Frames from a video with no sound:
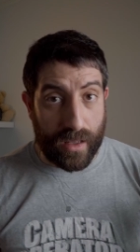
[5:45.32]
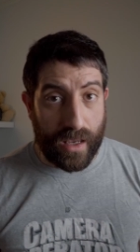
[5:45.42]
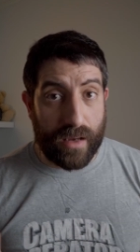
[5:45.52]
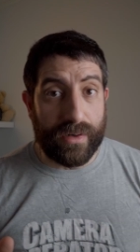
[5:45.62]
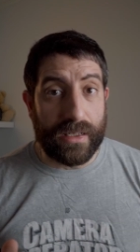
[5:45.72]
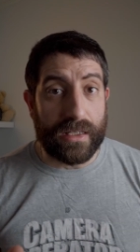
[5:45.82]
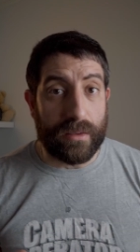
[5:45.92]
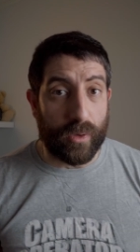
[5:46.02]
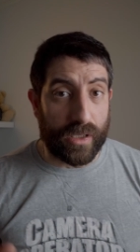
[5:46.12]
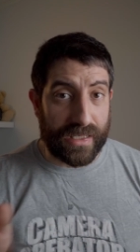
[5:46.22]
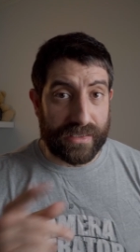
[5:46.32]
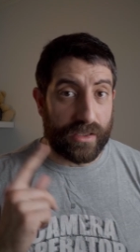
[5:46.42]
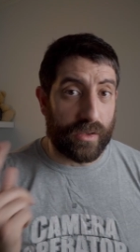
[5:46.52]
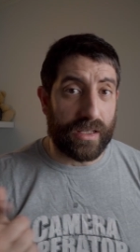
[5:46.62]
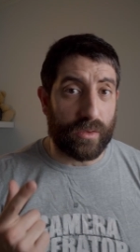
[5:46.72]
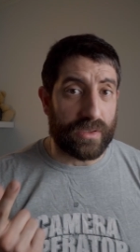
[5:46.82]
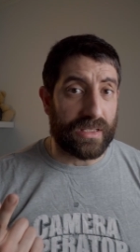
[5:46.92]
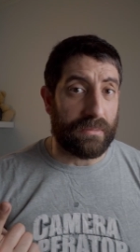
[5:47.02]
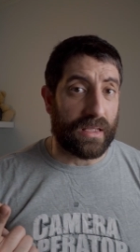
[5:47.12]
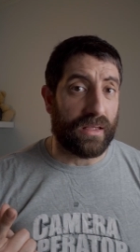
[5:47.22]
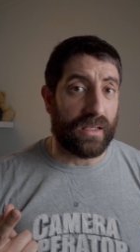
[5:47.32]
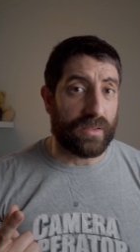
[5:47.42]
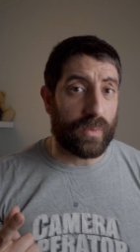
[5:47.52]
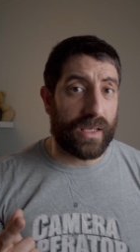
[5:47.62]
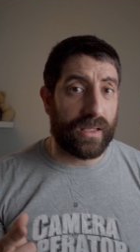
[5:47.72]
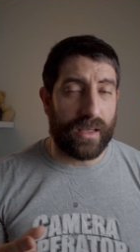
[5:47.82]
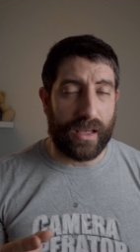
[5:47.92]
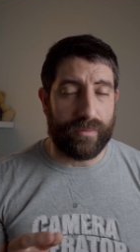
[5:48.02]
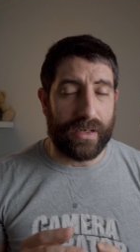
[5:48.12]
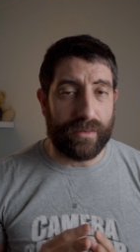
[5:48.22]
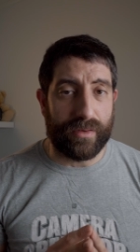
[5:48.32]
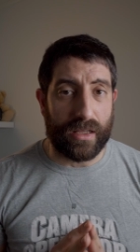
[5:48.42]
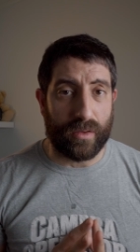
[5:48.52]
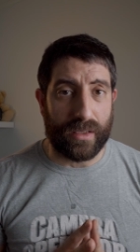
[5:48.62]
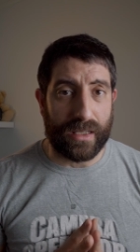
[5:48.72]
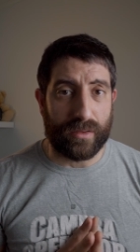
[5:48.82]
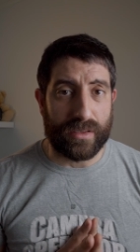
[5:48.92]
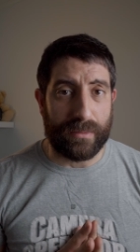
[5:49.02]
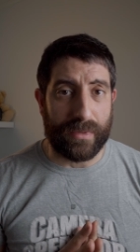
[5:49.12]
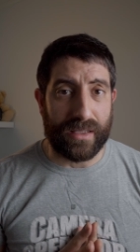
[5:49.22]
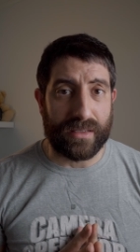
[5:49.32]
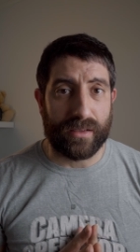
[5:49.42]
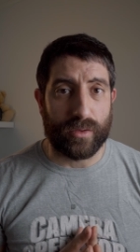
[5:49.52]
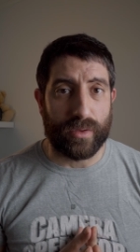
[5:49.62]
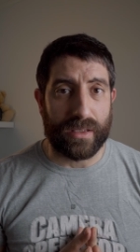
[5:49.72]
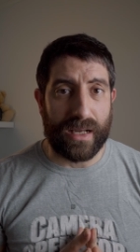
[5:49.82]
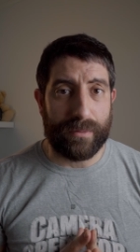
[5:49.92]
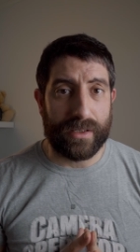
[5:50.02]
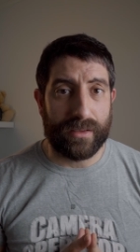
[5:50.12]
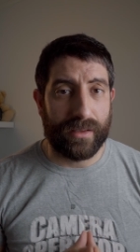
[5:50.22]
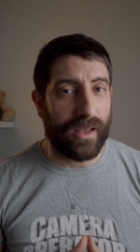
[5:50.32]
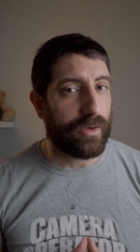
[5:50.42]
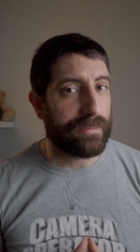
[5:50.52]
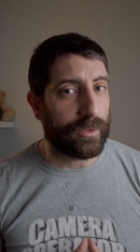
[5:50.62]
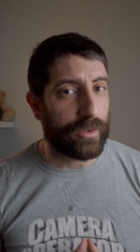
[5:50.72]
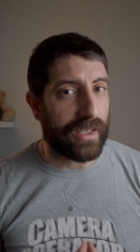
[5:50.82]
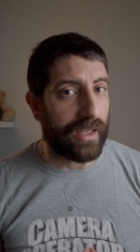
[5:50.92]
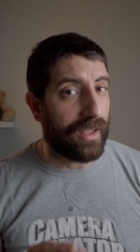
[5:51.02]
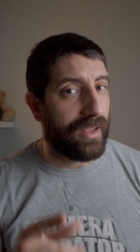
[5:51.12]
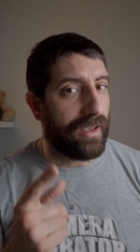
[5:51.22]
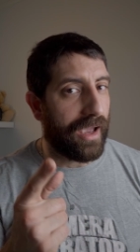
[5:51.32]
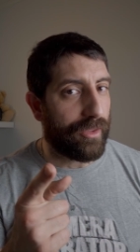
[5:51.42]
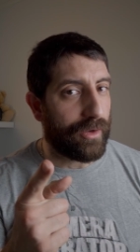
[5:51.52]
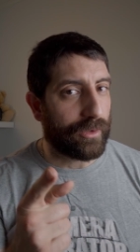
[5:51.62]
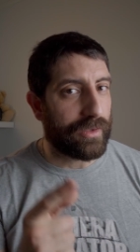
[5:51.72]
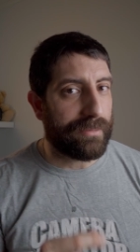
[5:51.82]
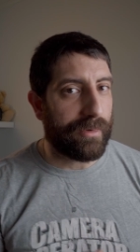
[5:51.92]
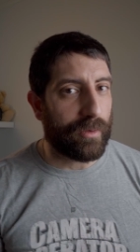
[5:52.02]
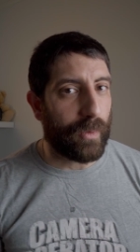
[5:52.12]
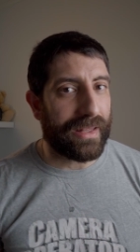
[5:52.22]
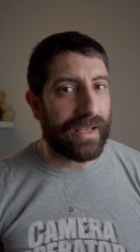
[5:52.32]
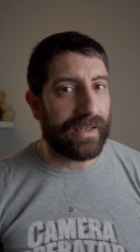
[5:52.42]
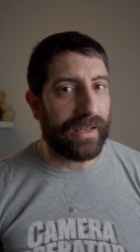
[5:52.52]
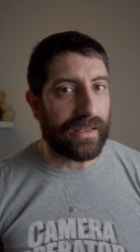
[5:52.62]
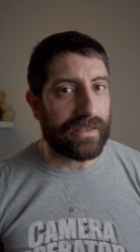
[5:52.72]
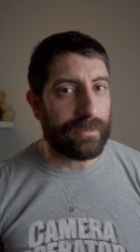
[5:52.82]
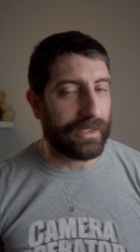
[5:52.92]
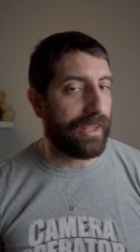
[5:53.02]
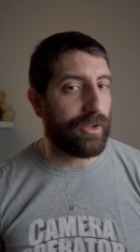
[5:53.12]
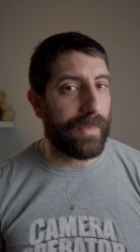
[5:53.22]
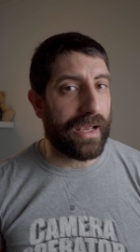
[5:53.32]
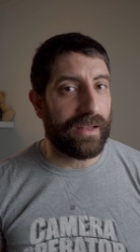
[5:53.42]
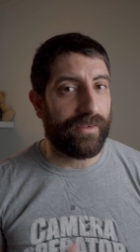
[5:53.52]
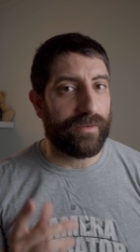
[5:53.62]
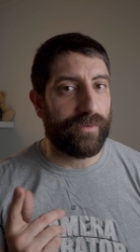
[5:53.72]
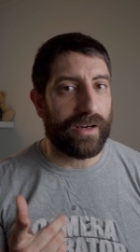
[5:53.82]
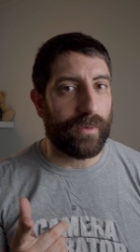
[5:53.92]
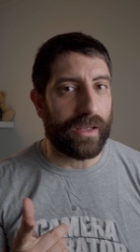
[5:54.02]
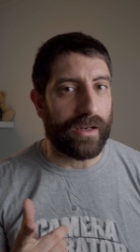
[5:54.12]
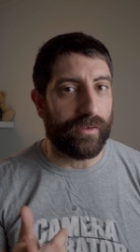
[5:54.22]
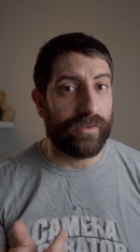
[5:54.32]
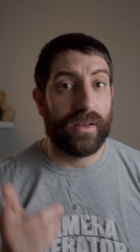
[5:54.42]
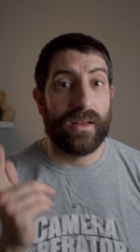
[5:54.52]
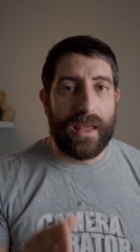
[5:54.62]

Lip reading: I really need to apologize, and you need to see me this way. I really, really don't like to see me this close to the camera. I was about to say, I don't like to see me with wide angle lenses, but I don't mind if I'm far away enough.